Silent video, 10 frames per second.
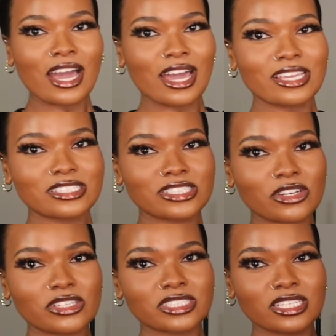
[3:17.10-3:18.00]
I
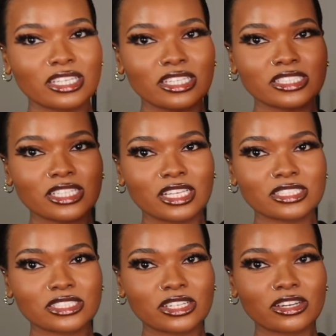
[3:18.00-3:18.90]
search in each
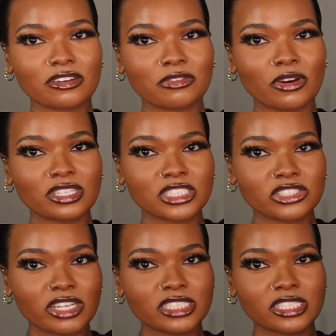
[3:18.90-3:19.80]
cluster for the
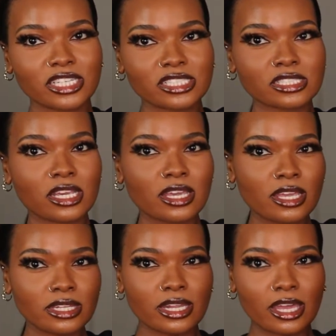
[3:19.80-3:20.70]

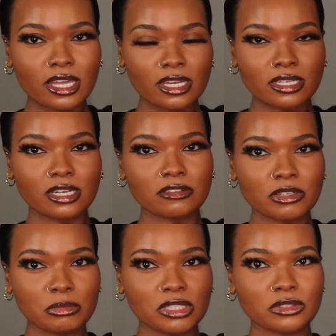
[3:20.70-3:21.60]
stretchiest neck of
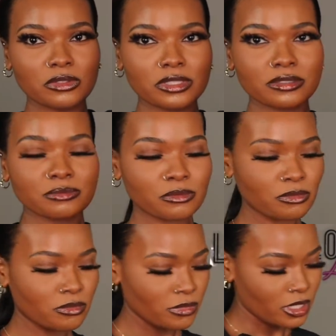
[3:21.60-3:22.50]
a balloon,
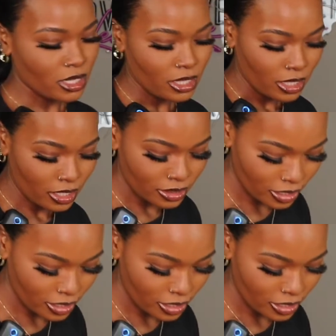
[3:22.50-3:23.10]
and